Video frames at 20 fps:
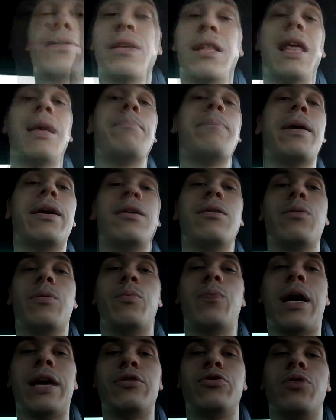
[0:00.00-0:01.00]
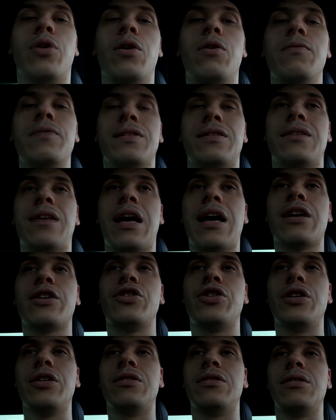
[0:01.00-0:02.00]
a lot better. I drove a stock
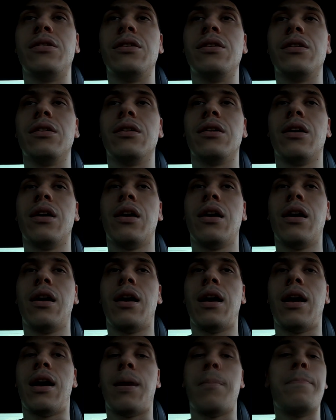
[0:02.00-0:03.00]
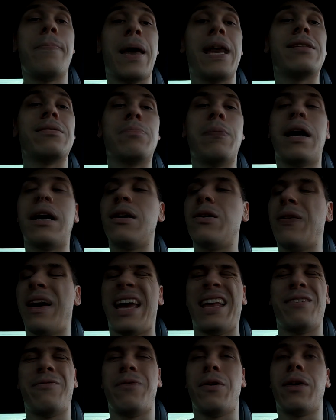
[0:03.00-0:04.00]
GT base model
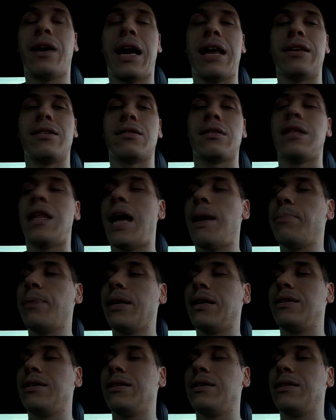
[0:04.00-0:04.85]
and it felt kind of sloppy.